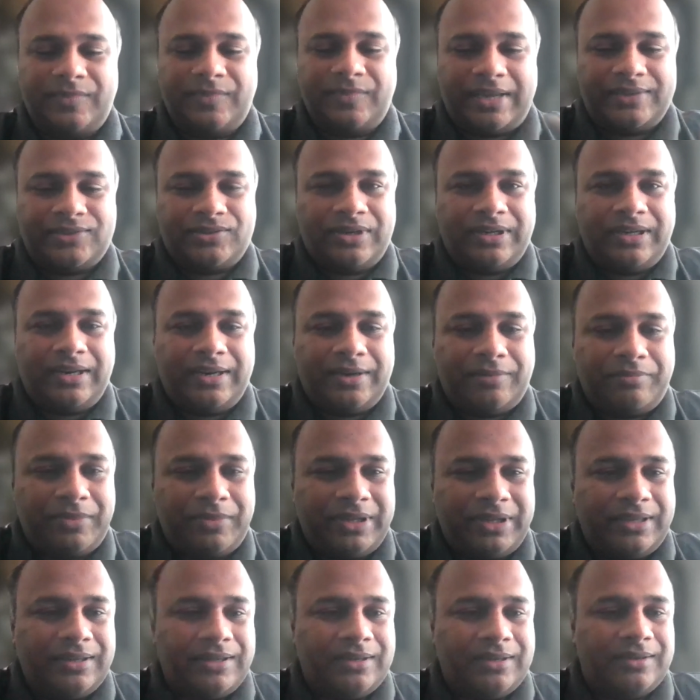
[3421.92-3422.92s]
Actually, let
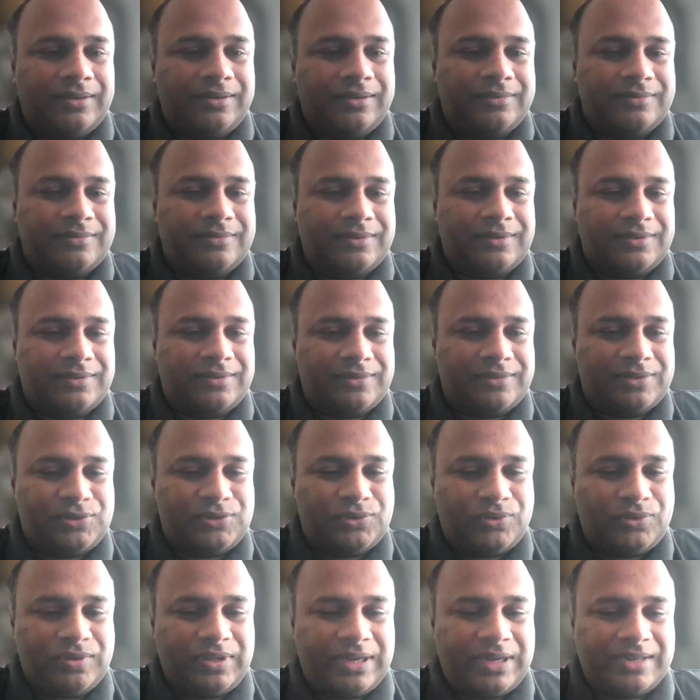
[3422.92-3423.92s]
me
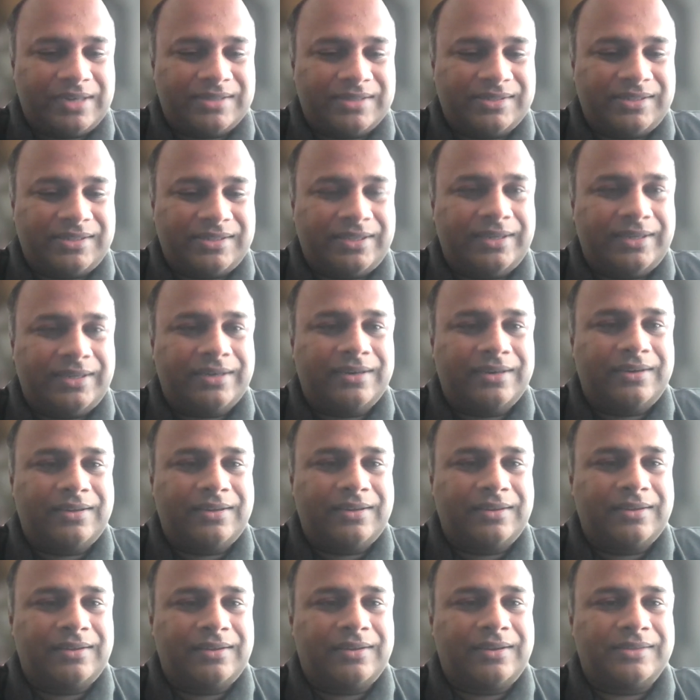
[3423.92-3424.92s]
show that scene
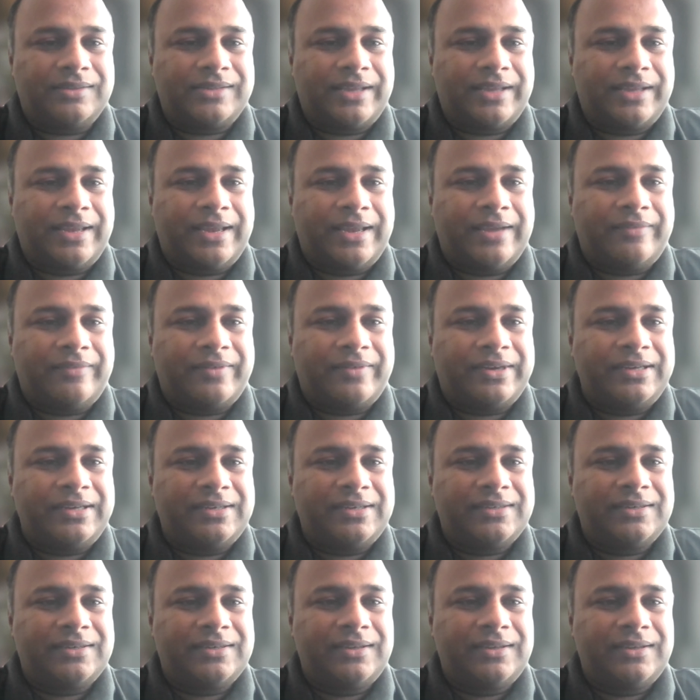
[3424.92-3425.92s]
because I have it.